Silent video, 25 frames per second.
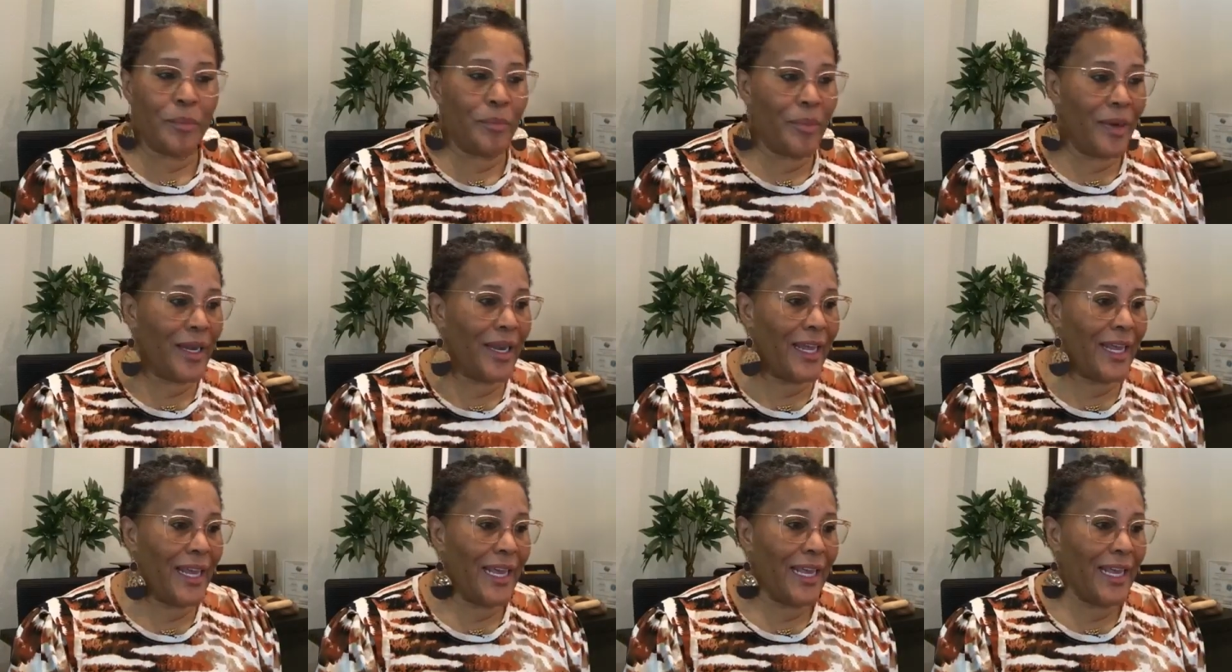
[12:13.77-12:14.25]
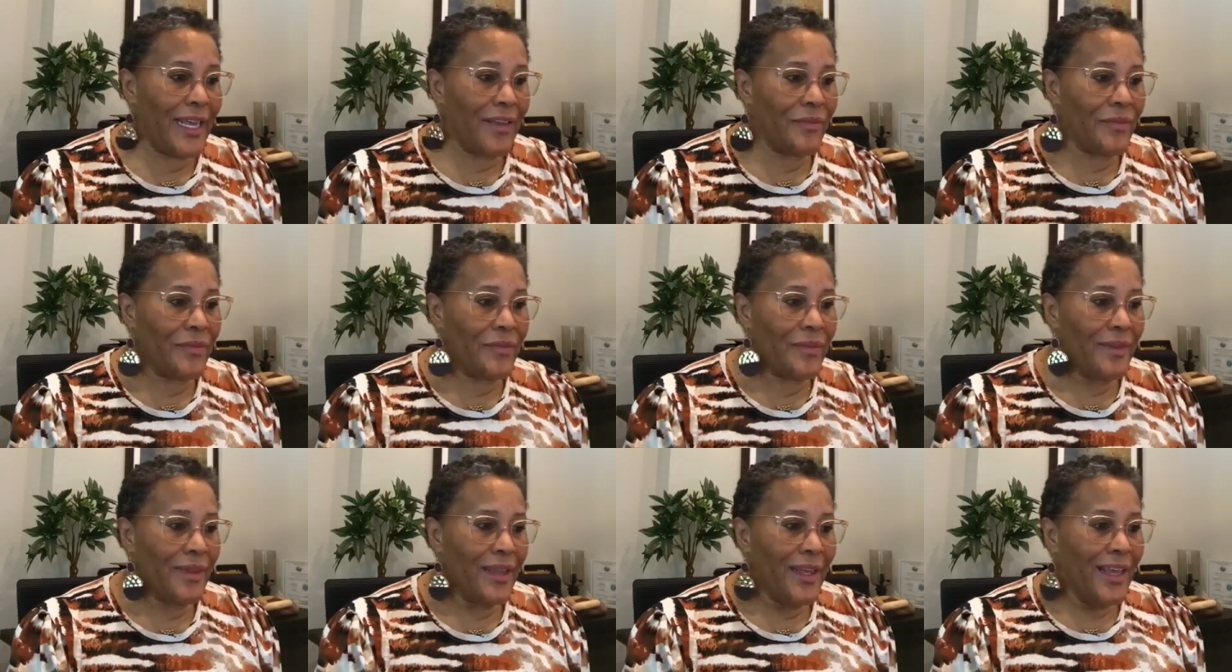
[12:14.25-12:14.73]
to believe?
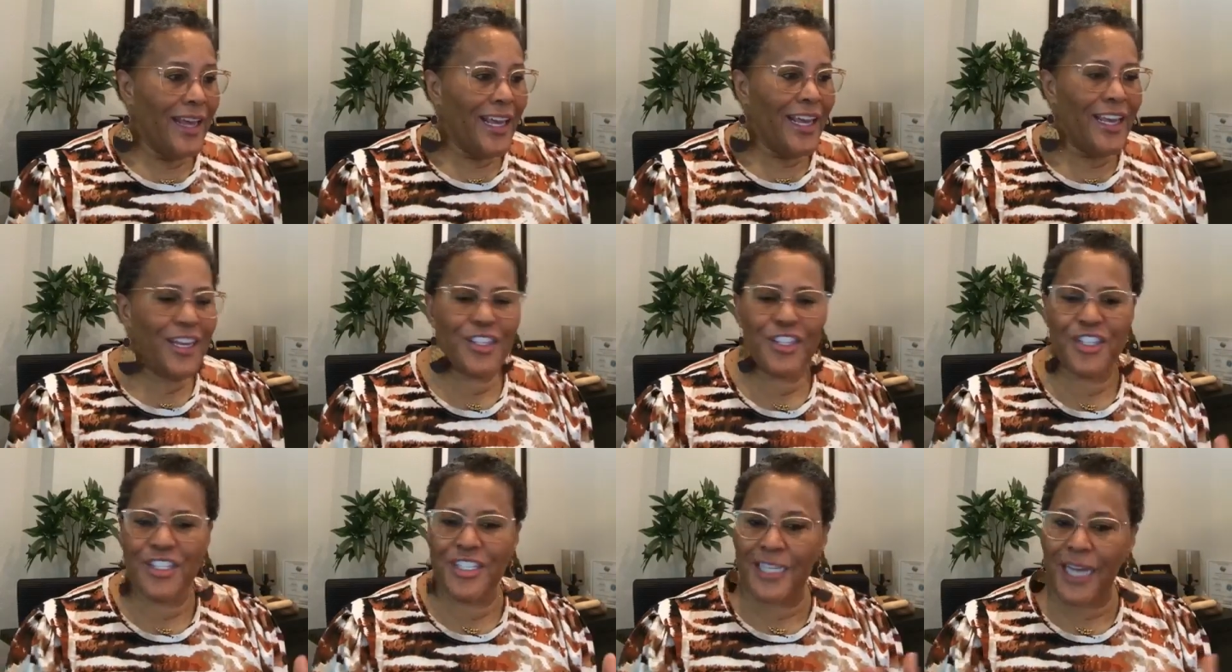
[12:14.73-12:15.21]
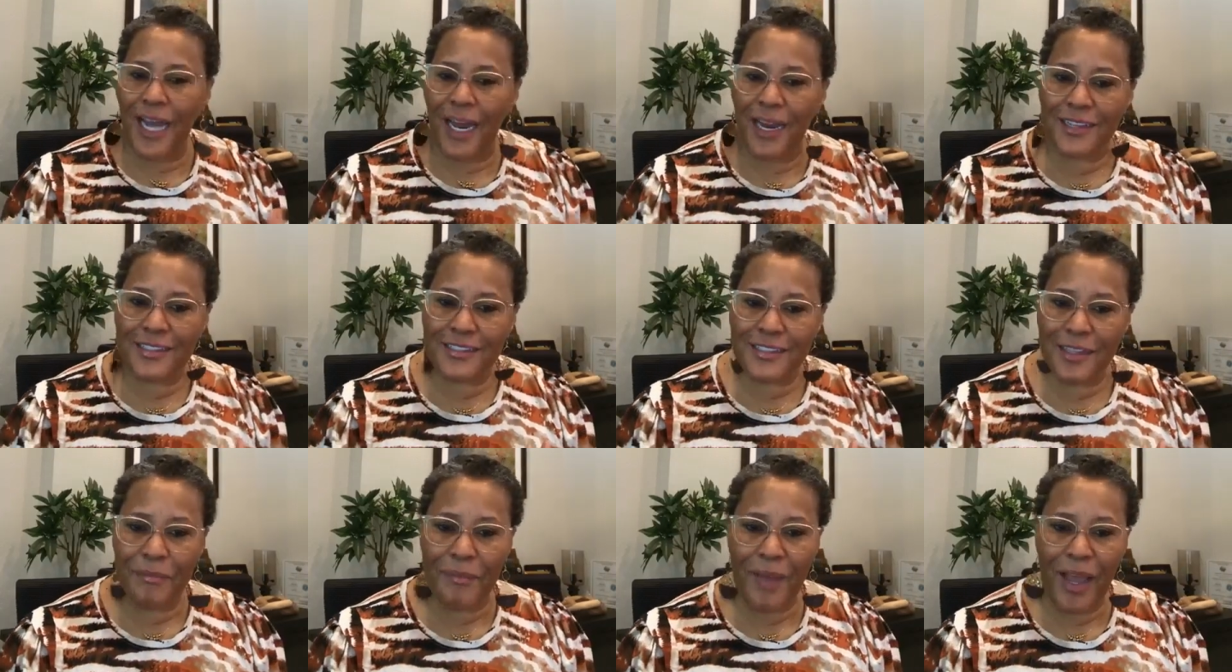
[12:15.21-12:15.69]
He's
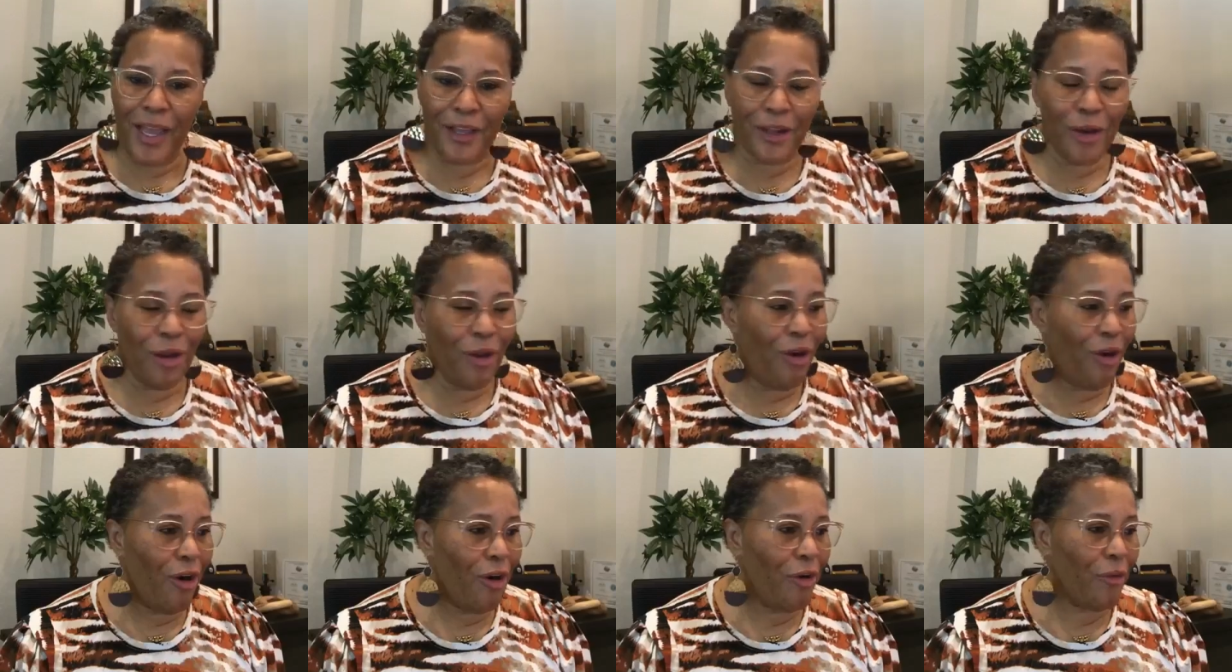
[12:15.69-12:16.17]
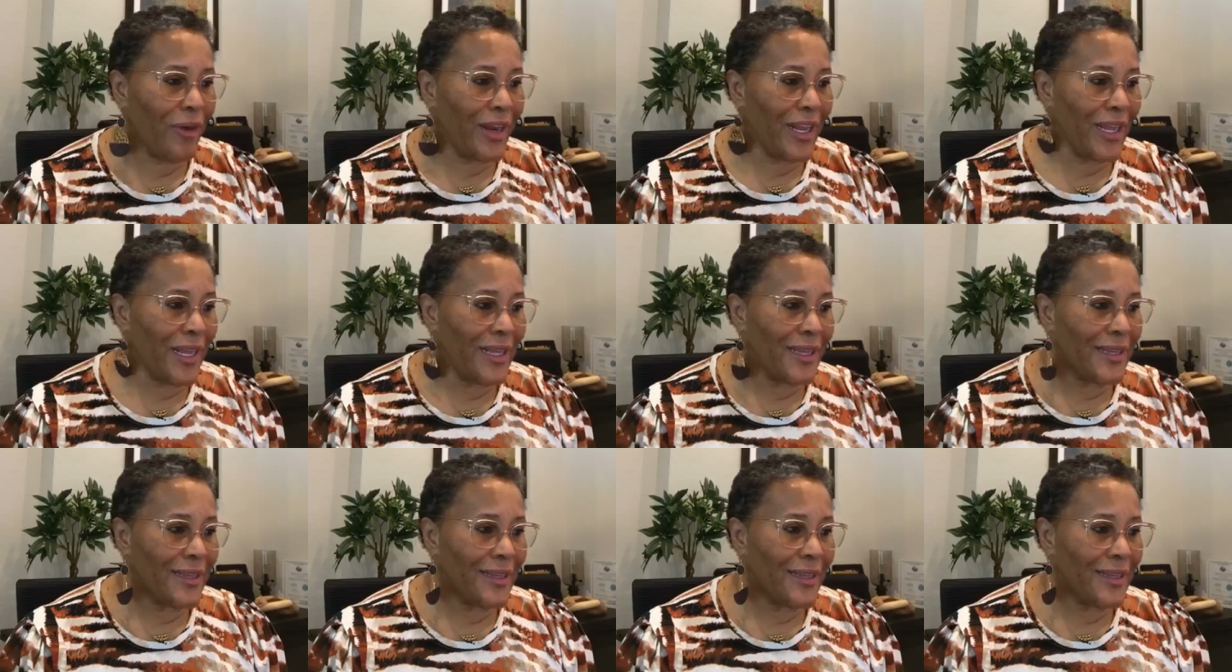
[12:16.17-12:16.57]
jealous of my glory.